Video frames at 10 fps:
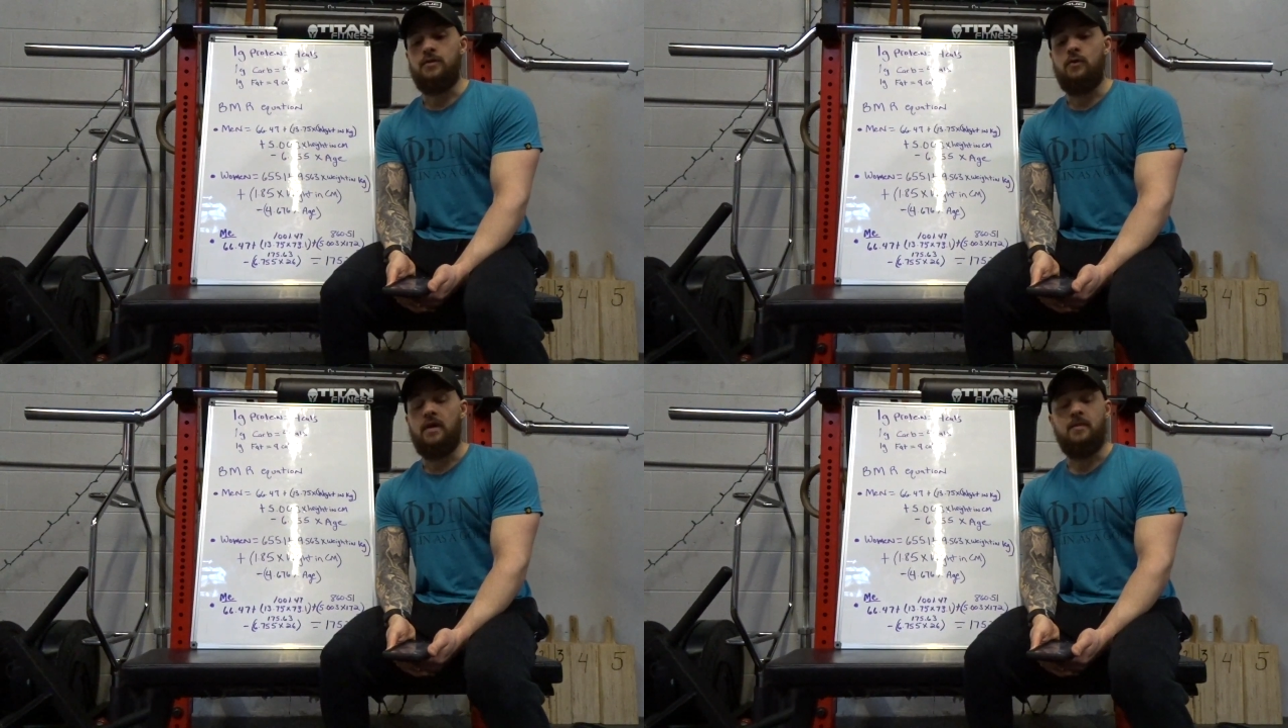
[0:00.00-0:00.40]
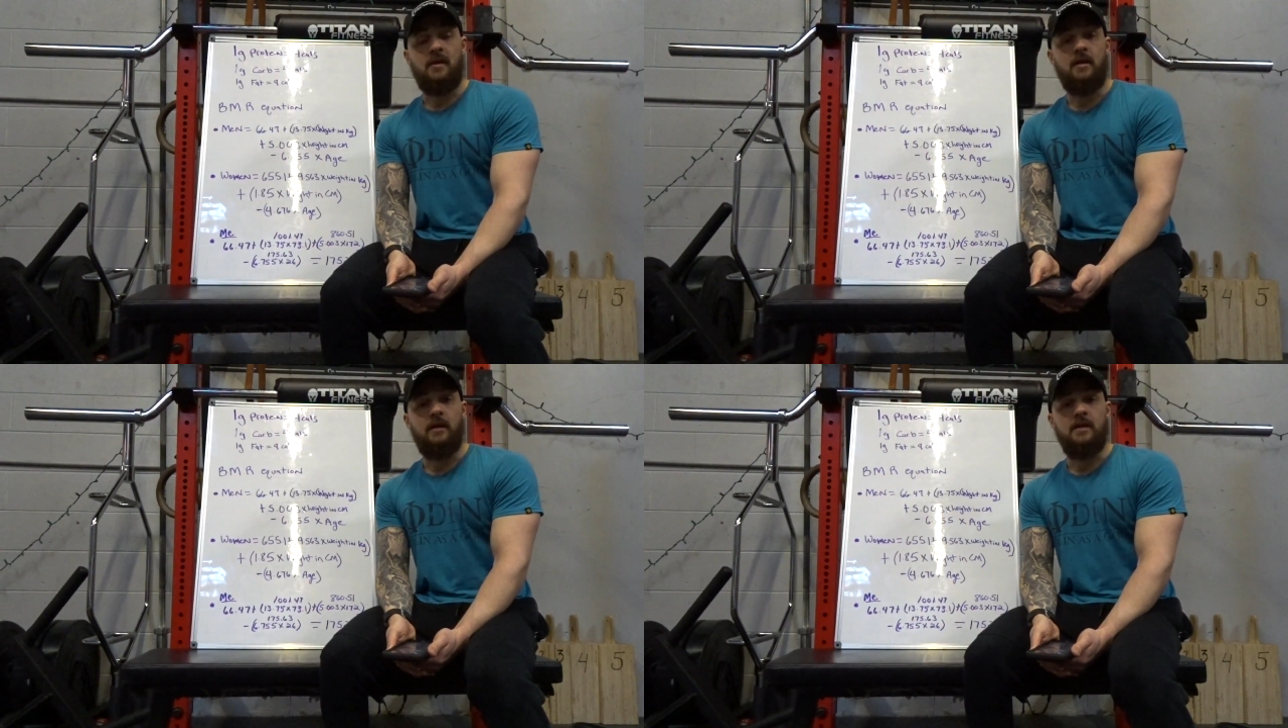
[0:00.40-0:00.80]
do at the
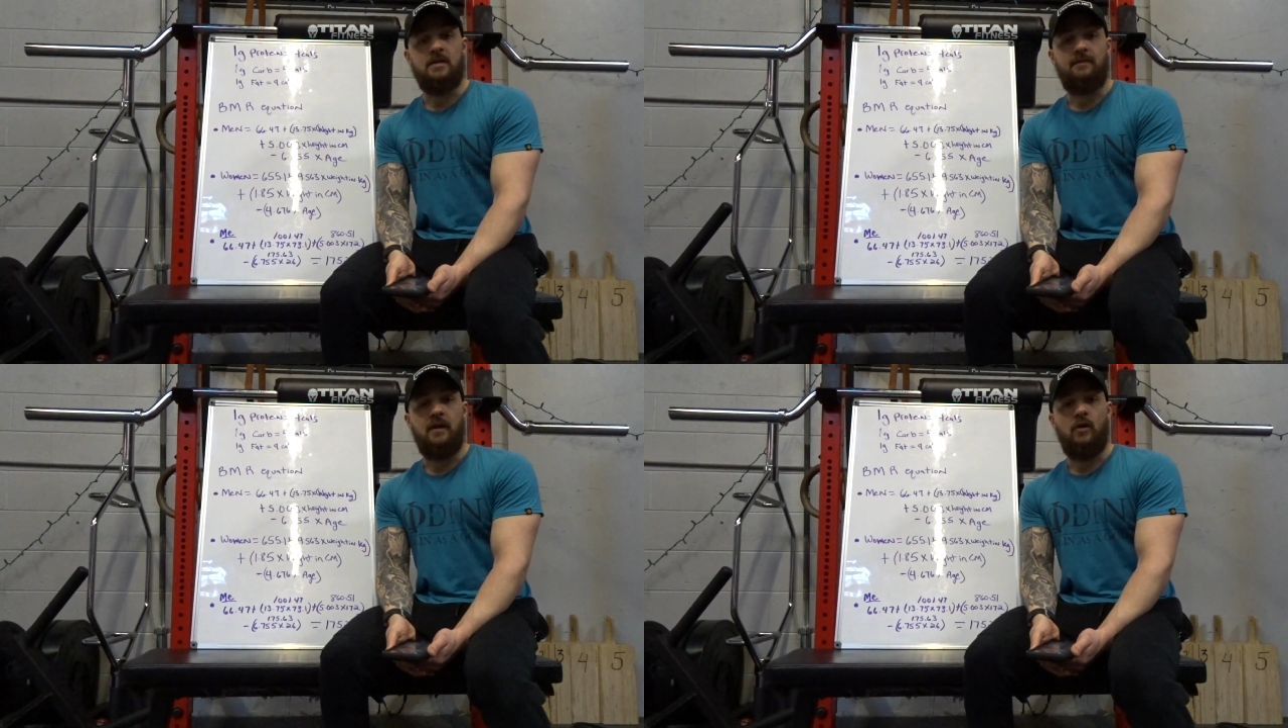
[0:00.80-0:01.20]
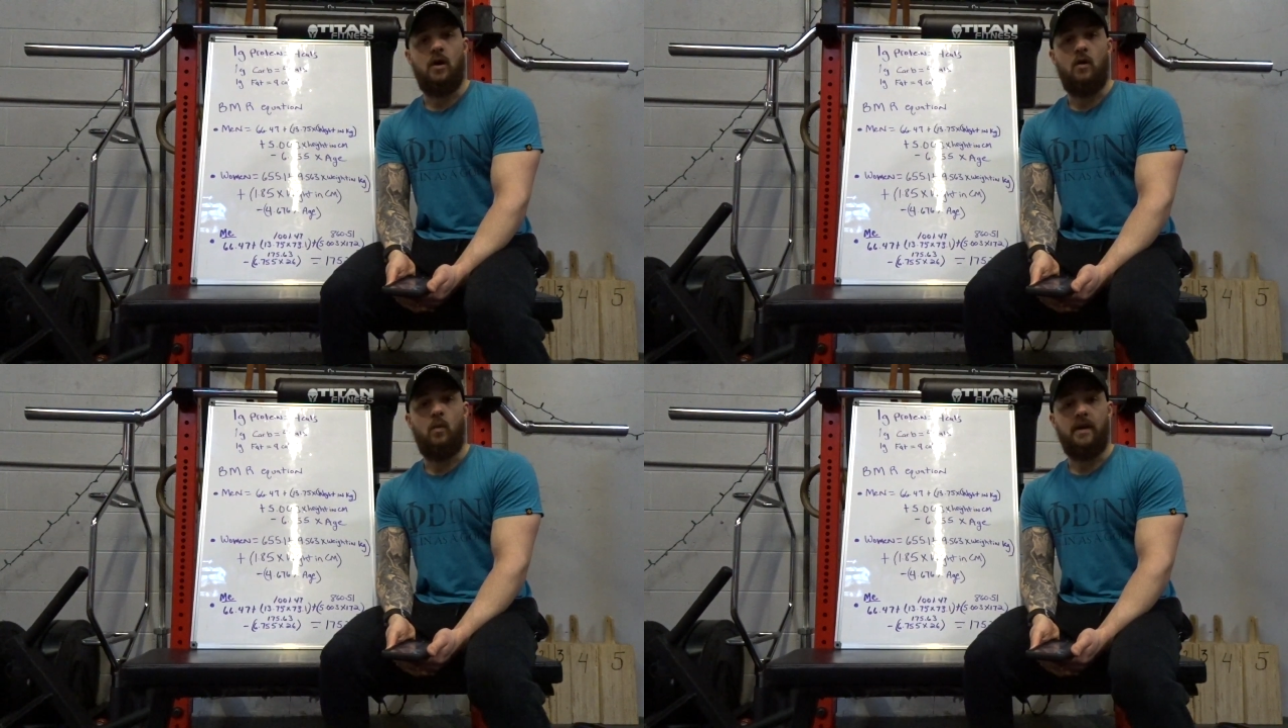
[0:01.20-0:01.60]
beginning is to figure
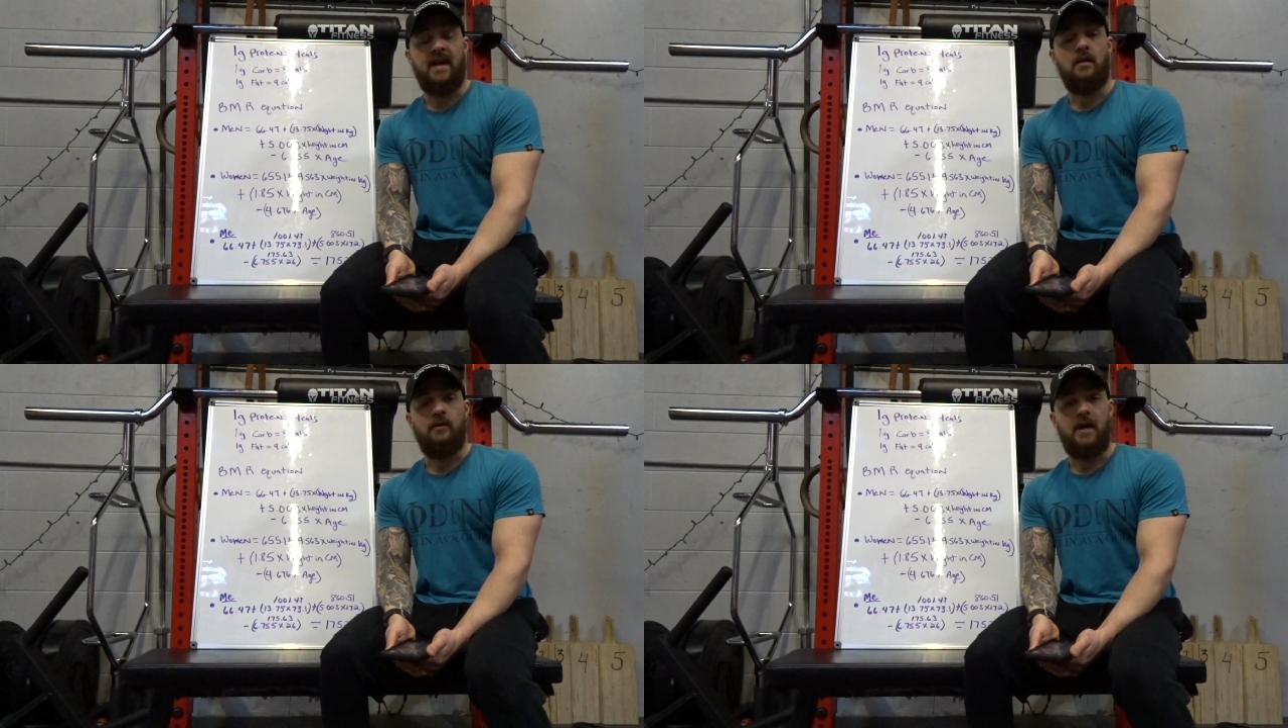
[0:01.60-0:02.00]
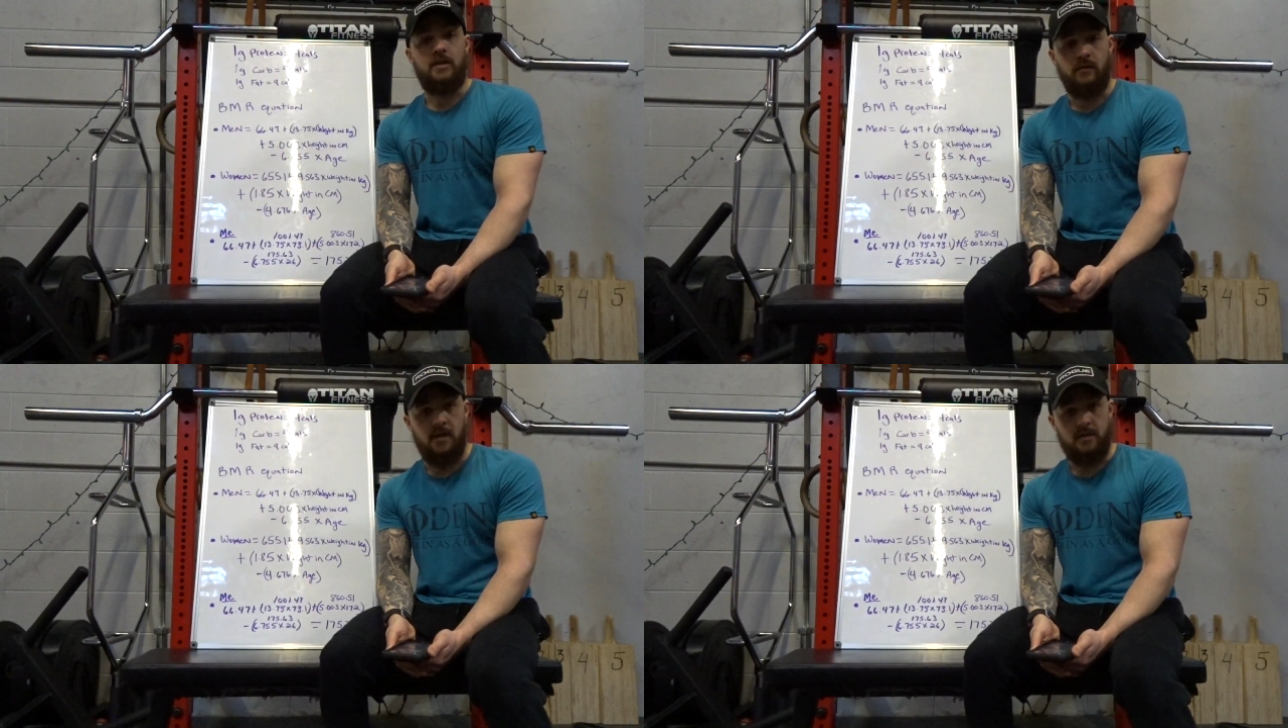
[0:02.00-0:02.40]
out what a calorie
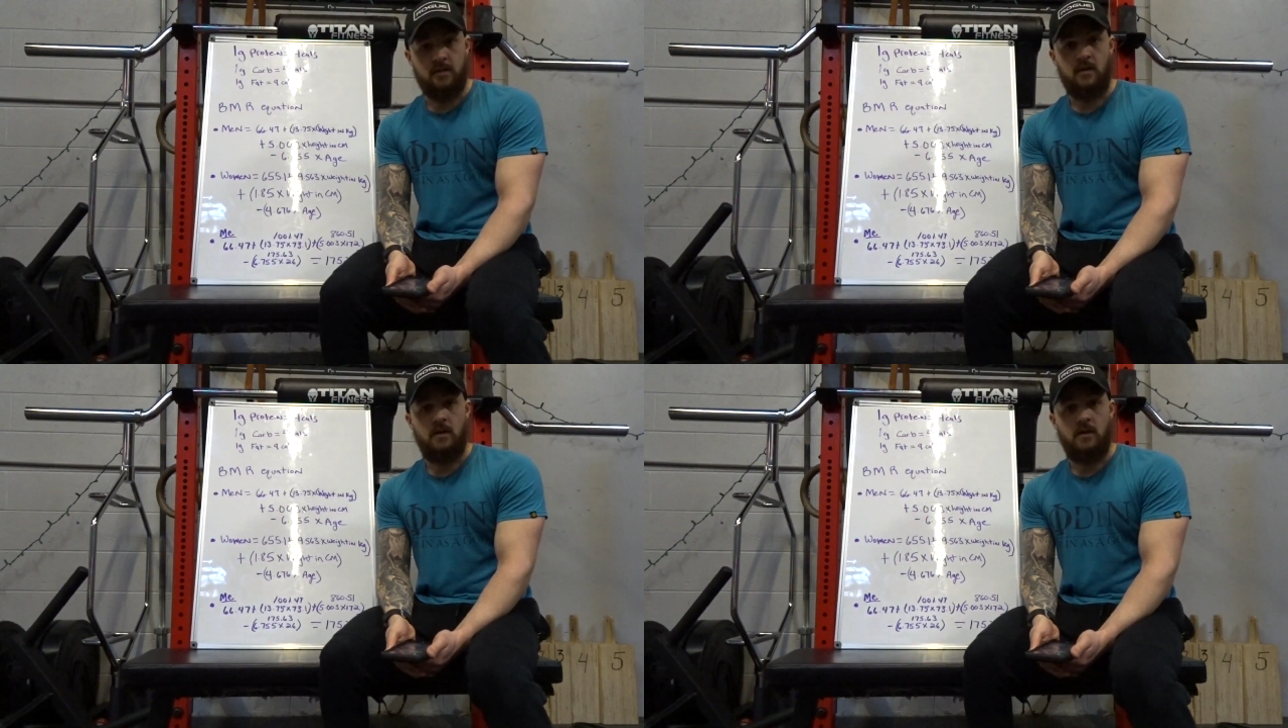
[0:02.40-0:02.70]
actually is.